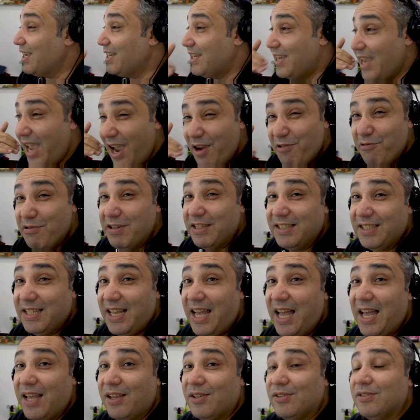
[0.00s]
Get rid of the
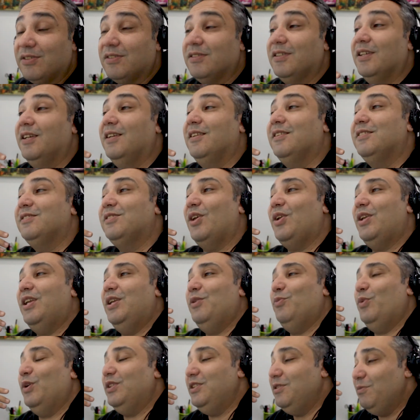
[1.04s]
house. So
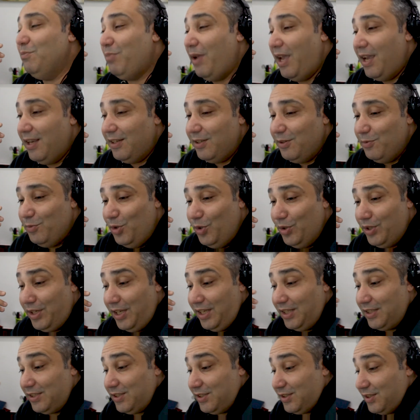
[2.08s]
he wasn't paying the
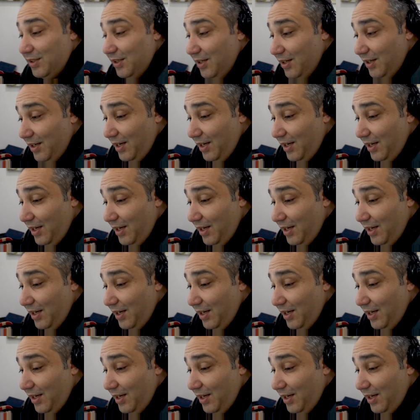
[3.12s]
mortgage